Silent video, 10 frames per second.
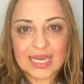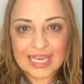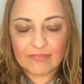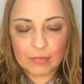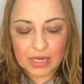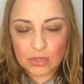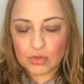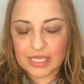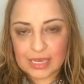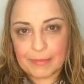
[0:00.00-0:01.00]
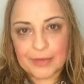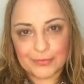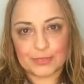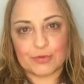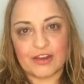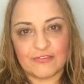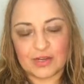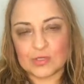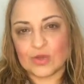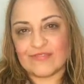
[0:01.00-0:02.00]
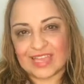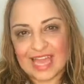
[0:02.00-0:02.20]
even by looking at people's profiles or even